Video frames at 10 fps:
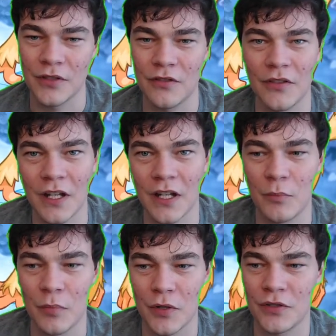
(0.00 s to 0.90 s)
You're the kind of
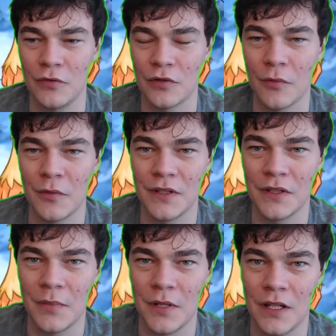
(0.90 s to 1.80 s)
person who's always going to
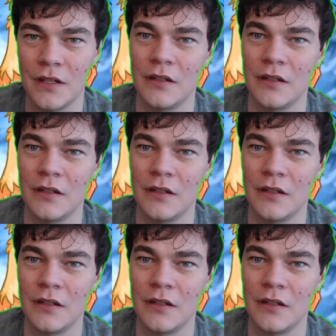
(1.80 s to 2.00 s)
be